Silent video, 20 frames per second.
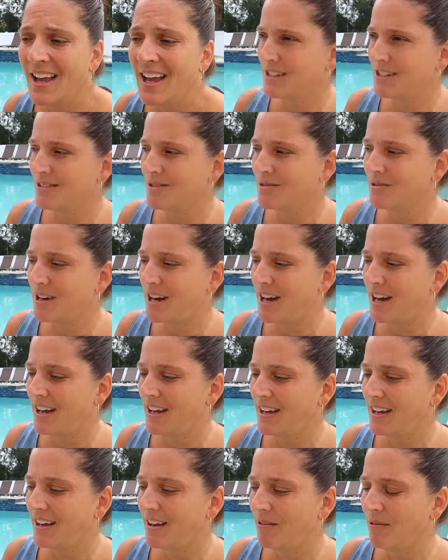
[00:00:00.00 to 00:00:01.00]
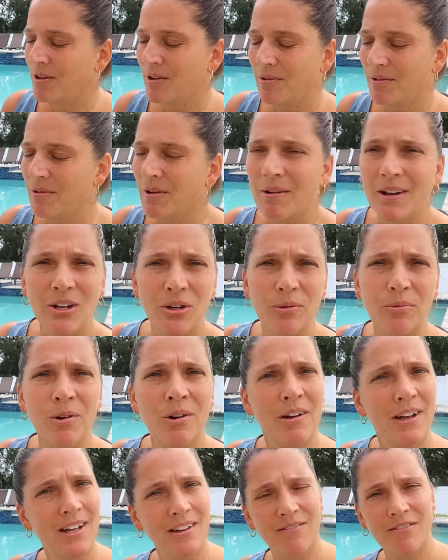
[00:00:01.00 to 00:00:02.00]
do I what do, what do I do? What
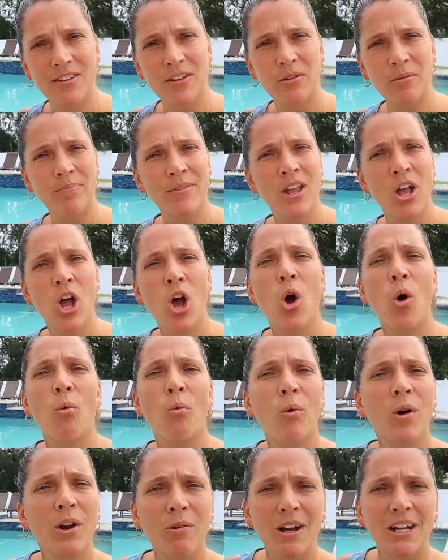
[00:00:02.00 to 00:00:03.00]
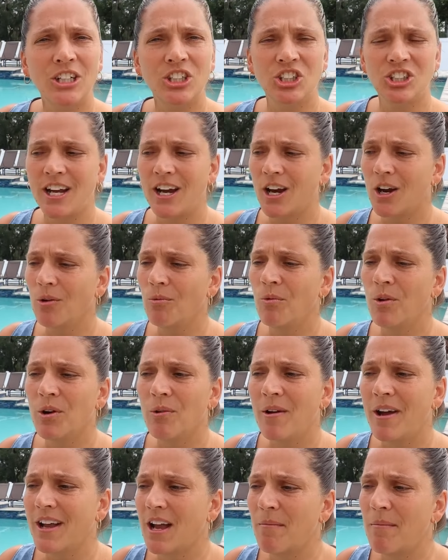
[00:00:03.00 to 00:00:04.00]
do I film? What do I share? What
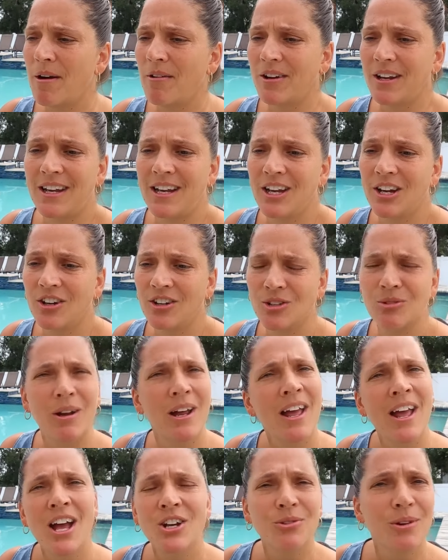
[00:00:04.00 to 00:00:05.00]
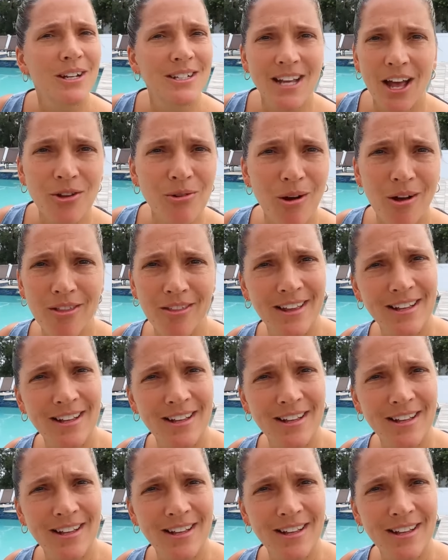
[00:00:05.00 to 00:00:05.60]
do I come out in here and do? I, do I tell you all the